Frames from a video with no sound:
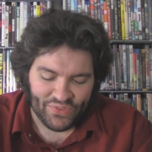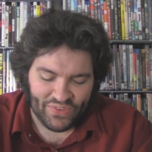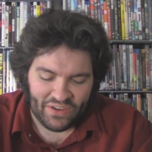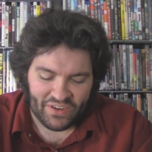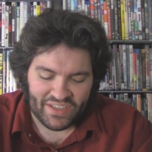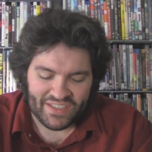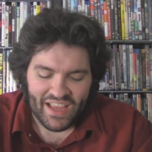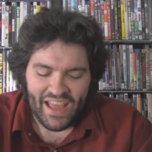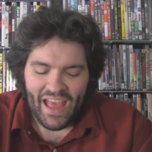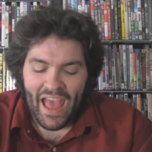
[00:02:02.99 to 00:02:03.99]
series
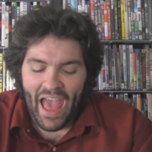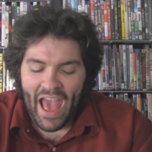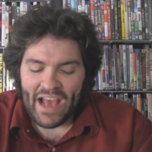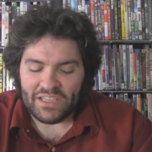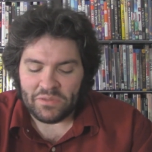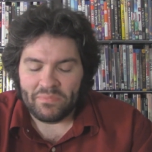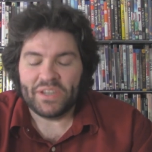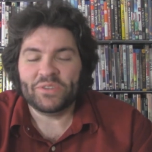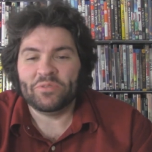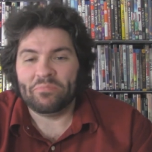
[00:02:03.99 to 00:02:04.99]
as
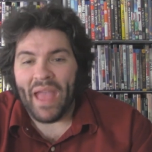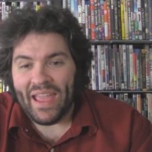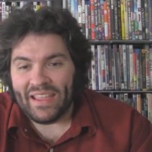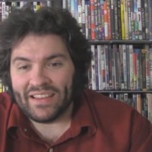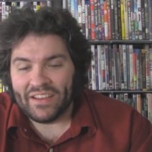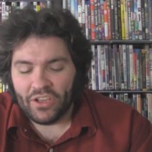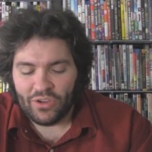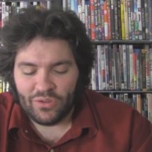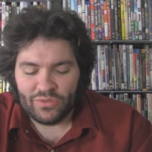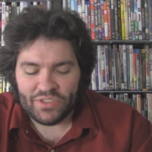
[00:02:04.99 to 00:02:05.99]
Minister Payne,
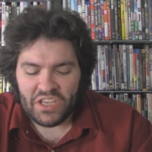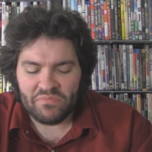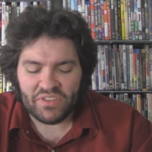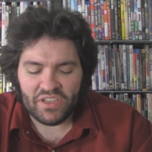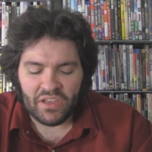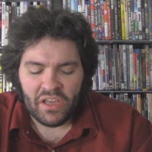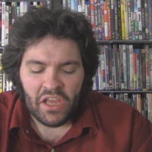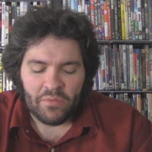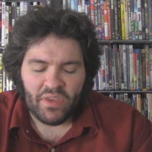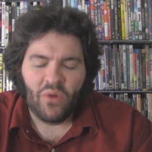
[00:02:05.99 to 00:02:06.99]
who seems to
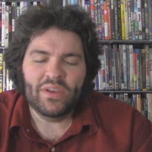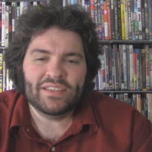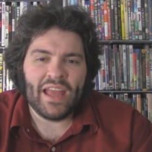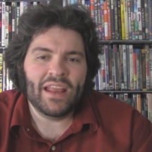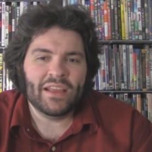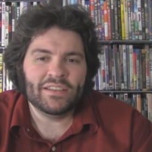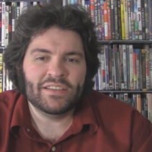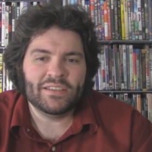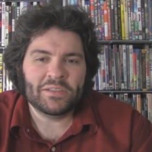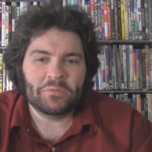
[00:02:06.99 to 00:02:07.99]
be always getting
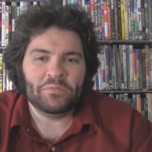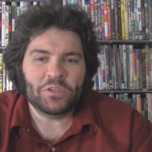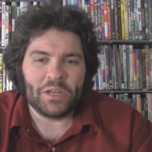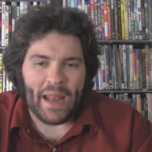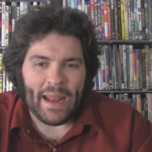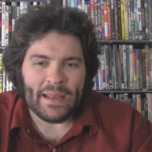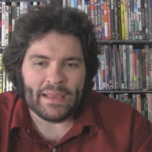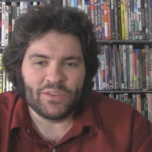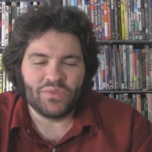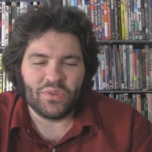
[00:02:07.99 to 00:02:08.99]
into some
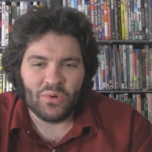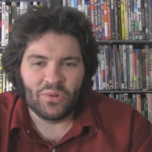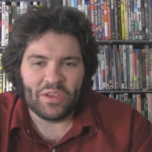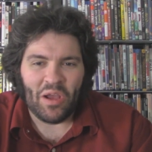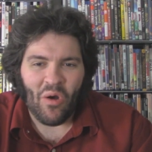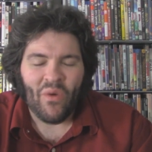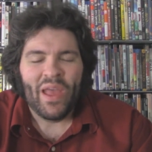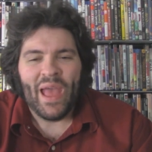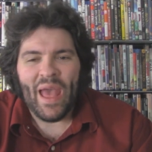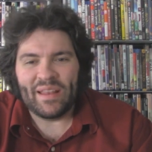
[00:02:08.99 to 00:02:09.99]
shenanigans with Julio
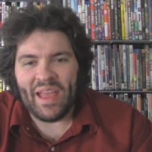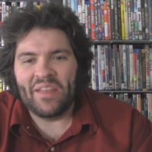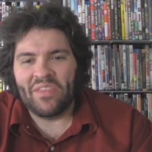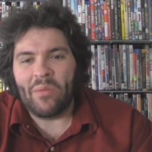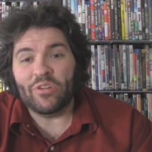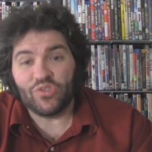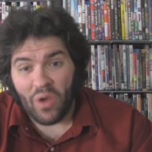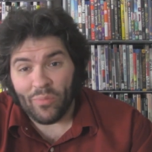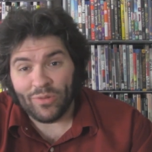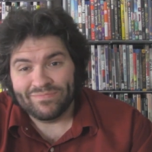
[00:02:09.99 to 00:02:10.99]
and getting them in
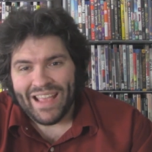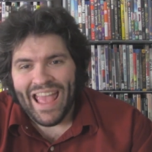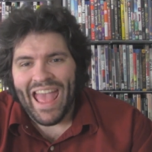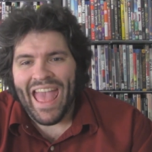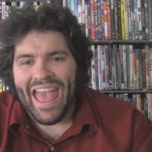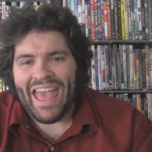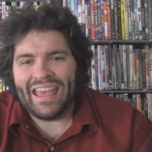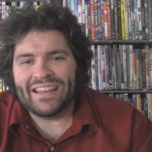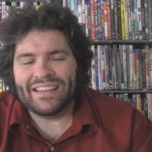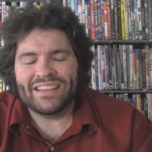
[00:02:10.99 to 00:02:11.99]
trouble.
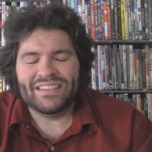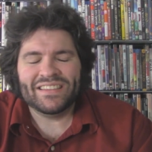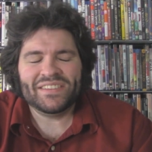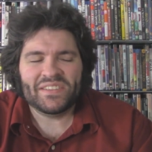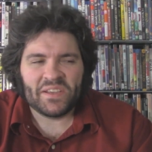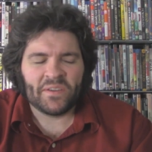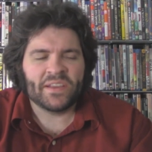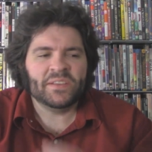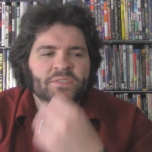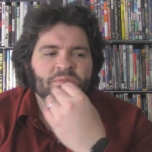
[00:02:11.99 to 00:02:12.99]
And this
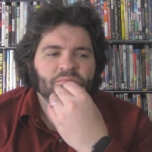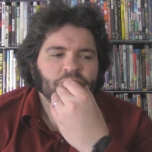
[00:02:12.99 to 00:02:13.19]
series